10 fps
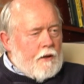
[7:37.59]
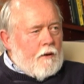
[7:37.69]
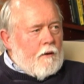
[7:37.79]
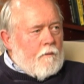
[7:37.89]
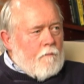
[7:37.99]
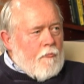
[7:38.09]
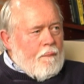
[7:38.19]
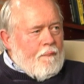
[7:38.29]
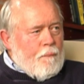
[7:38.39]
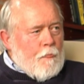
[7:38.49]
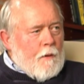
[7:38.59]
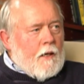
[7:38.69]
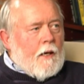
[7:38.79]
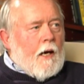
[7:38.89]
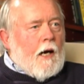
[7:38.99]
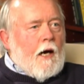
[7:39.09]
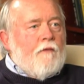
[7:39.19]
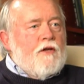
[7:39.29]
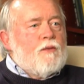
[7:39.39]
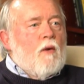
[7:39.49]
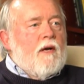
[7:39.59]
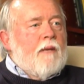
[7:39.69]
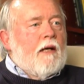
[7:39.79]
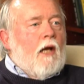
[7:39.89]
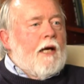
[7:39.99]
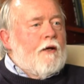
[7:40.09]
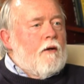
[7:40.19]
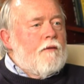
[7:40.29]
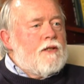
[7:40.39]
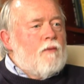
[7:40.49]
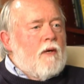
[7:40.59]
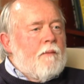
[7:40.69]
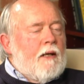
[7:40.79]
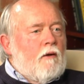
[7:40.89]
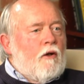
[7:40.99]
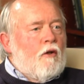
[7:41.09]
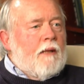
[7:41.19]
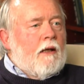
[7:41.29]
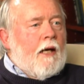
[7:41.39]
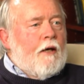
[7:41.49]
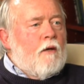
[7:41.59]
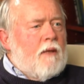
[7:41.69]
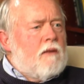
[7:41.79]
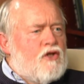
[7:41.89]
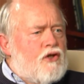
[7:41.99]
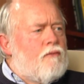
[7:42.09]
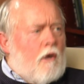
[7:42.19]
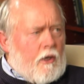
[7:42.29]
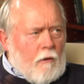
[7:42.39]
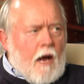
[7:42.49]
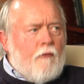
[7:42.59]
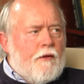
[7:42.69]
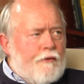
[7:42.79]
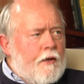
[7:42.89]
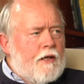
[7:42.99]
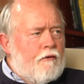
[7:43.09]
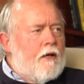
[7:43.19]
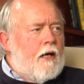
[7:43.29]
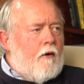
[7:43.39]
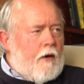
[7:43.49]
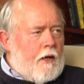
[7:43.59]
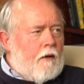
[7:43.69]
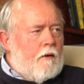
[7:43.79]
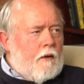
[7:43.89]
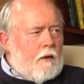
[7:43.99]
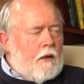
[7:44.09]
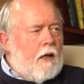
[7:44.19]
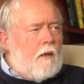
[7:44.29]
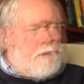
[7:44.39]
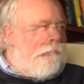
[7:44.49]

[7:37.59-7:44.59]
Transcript: Does it still be a 33? Uh, this would have been later. This would have been a little bit later, but s- around the 33 area. Okay. Yeah.